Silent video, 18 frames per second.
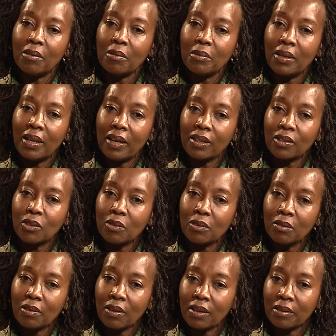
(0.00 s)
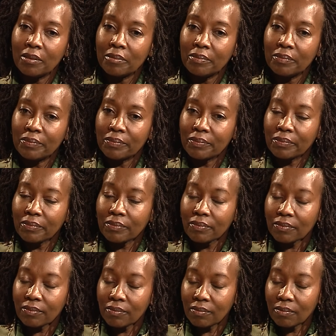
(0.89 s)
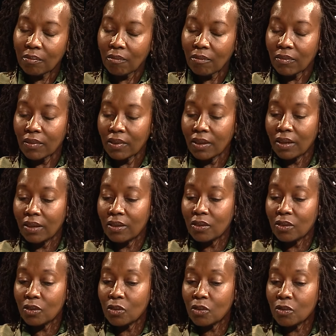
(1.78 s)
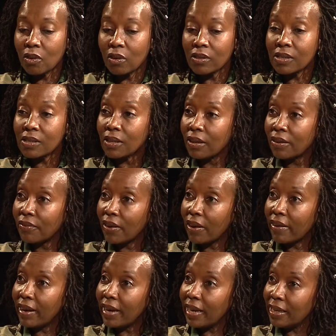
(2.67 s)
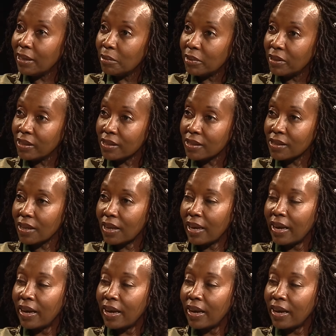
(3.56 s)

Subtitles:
we like to conserve our animals.